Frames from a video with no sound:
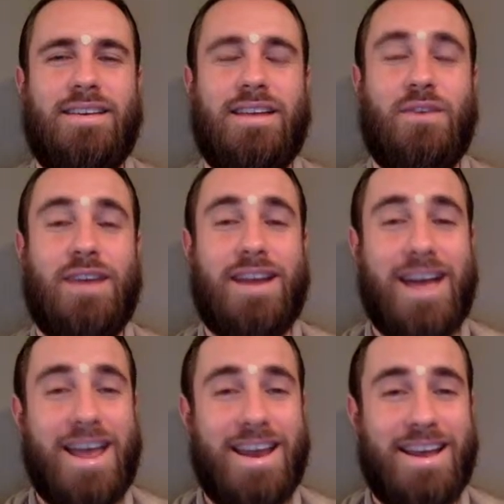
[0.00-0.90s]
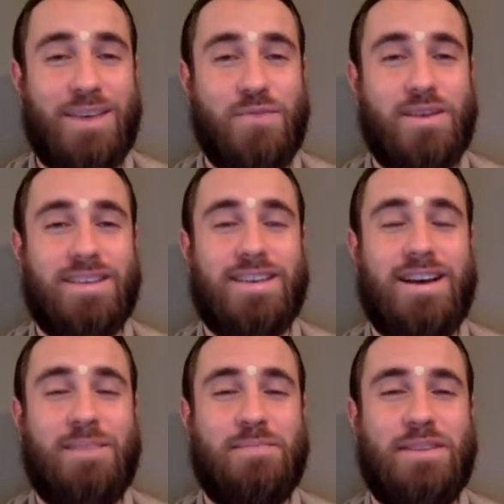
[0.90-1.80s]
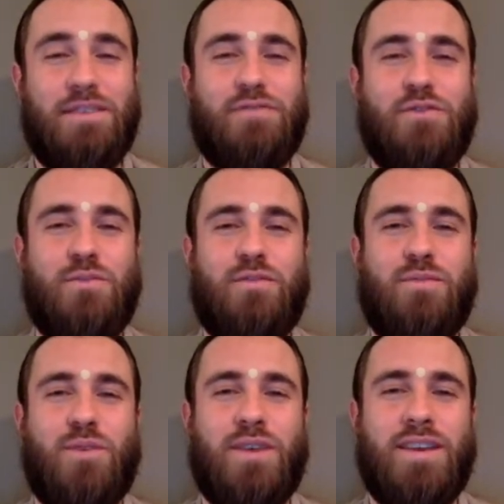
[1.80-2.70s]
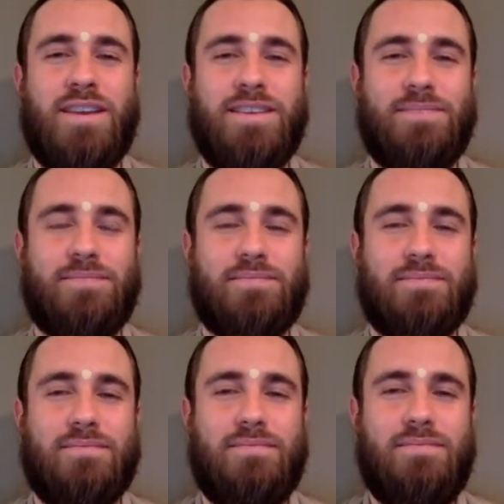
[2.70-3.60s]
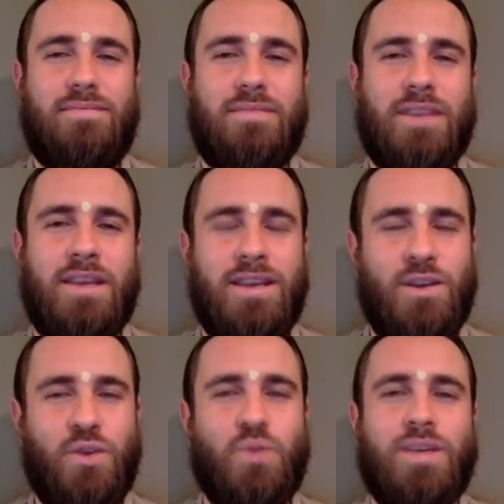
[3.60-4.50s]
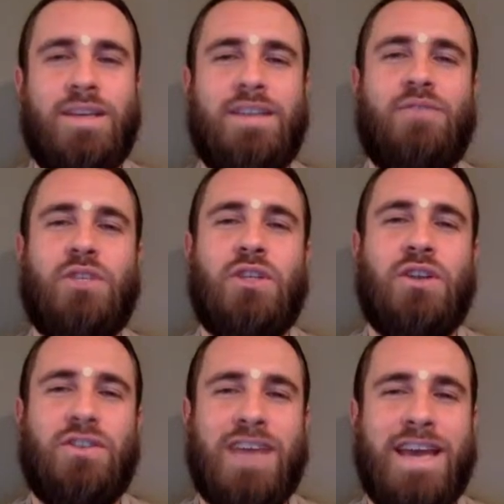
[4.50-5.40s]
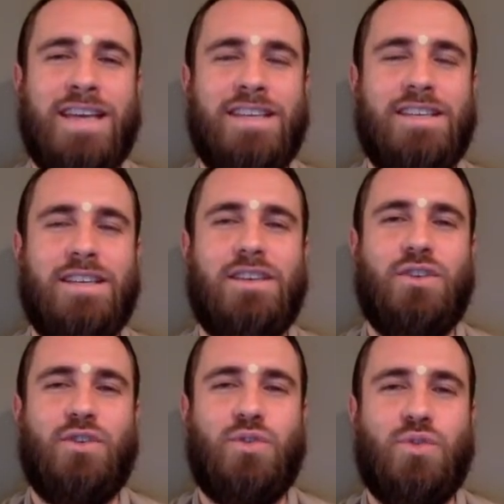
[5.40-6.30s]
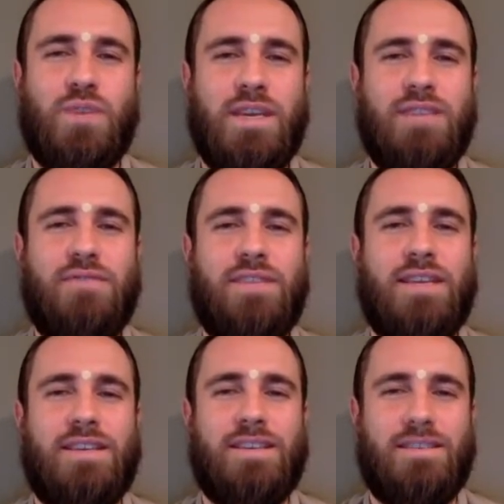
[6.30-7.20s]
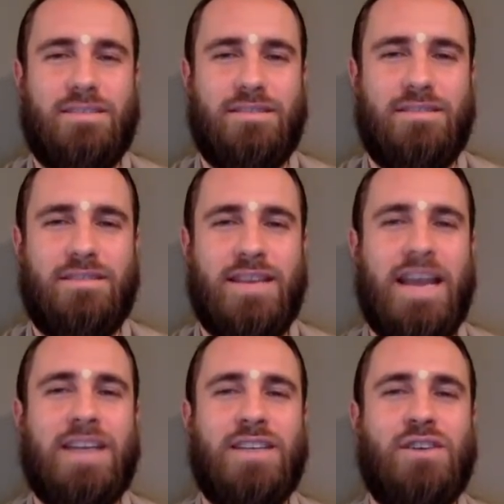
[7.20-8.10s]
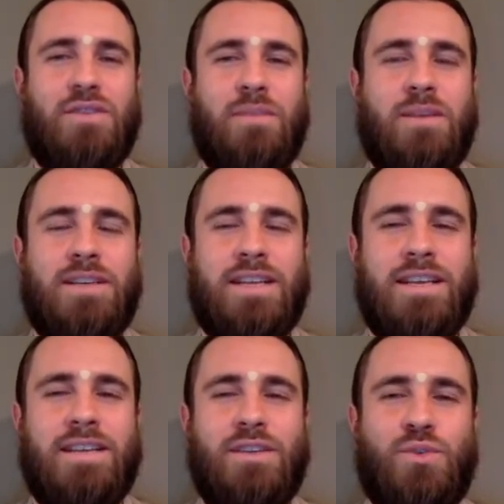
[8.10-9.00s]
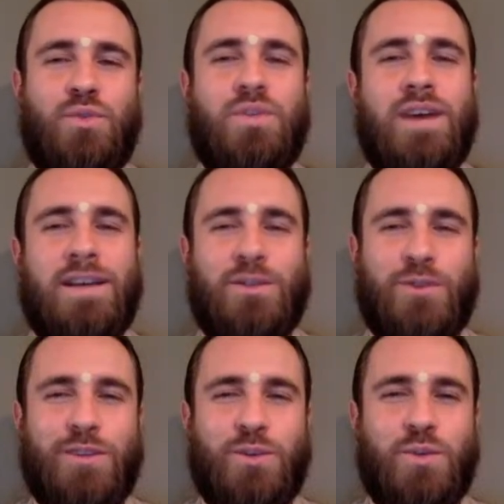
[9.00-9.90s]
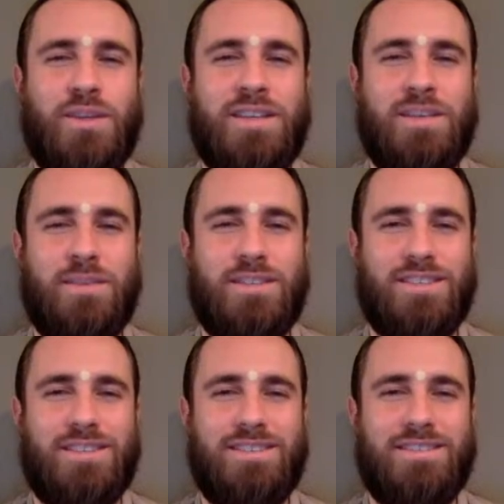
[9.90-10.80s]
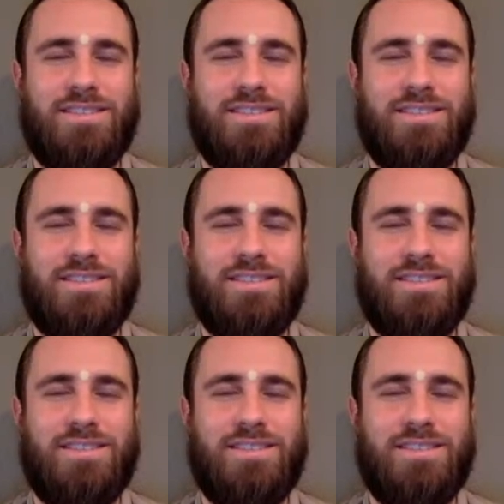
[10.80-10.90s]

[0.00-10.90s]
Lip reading: Now Narayana, who had come in the form of Mohini, he knew that it was not right to give that nectar of immortality to the asuras, to the demons,